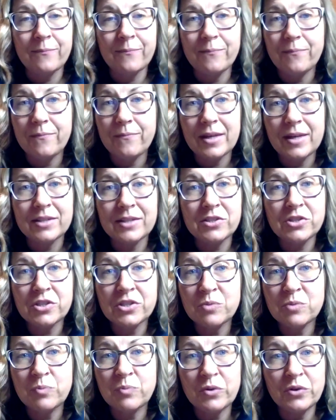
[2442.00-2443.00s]
it's
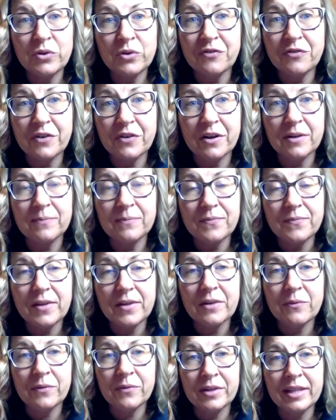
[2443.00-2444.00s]
just beautiful.
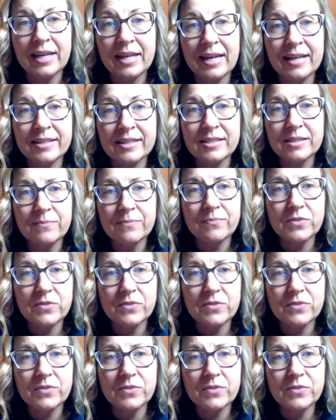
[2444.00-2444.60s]
It really is.